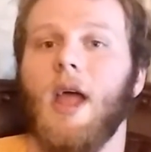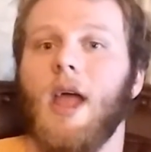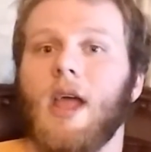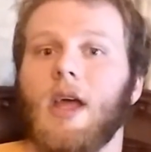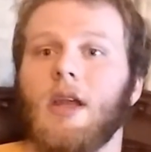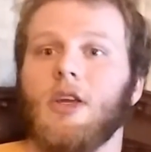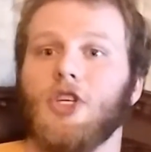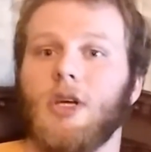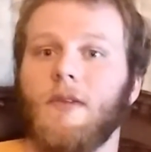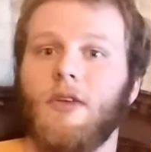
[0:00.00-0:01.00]
And
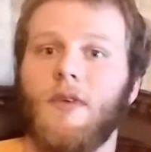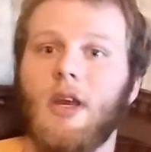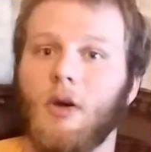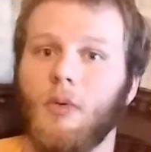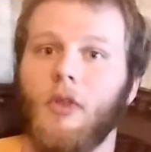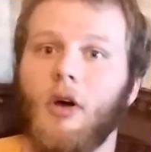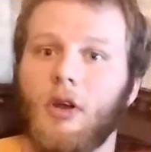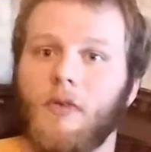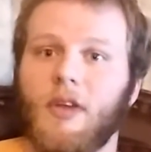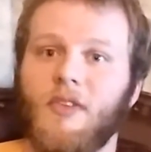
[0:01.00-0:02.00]
share this video with all
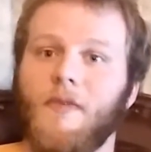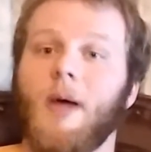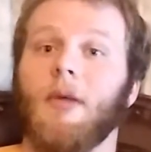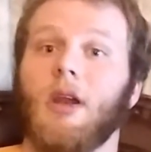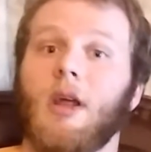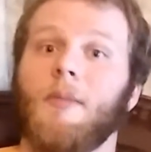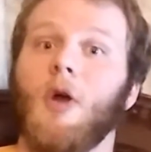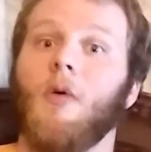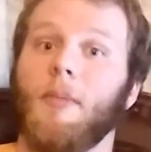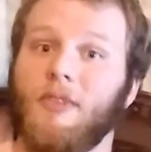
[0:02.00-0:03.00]
your friends and family. Let them
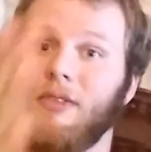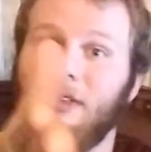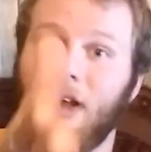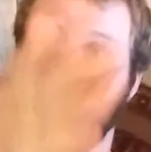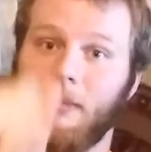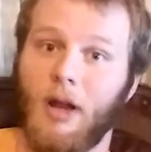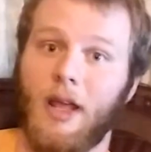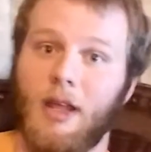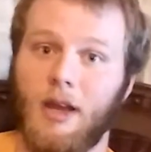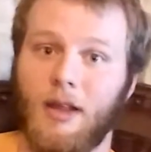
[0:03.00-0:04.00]
know I'm telling them
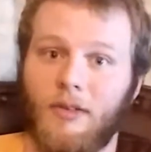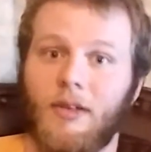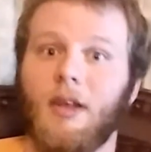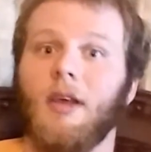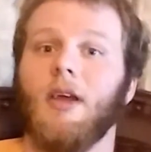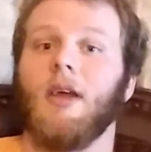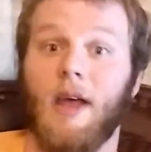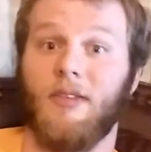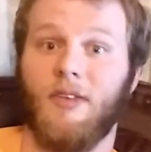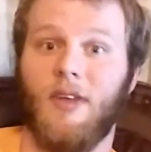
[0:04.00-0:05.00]
like it is.
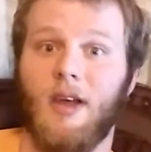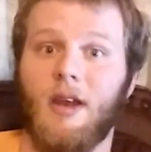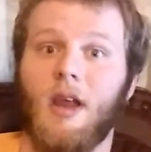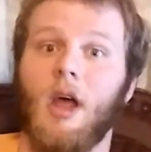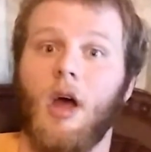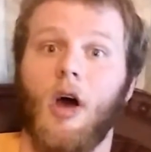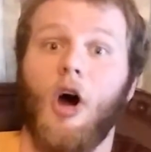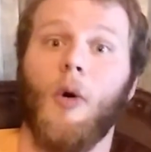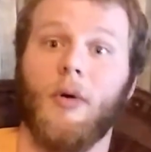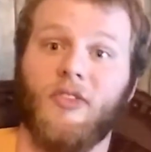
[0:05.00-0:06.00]
As I said,
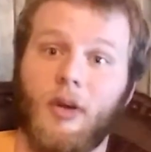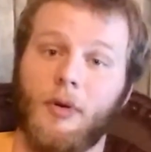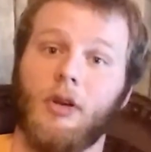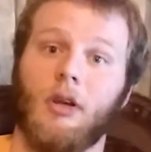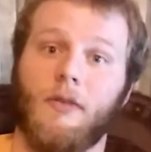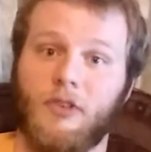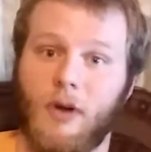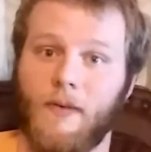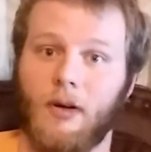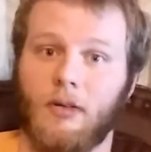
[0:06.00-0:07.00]
always tip your delivery
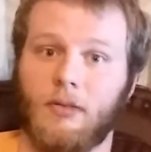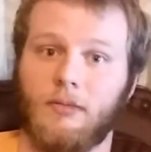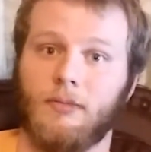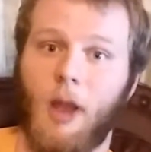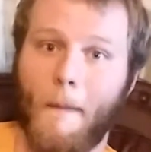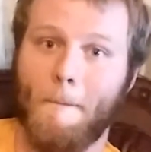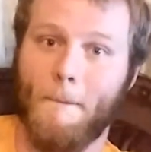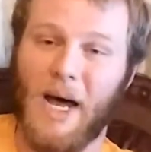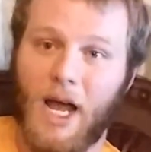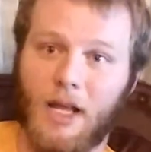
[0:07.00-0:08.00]
driver.
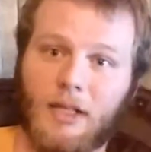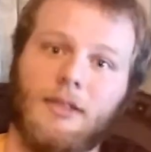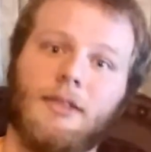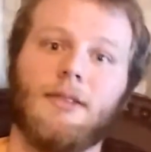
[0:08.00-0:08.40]
Bye.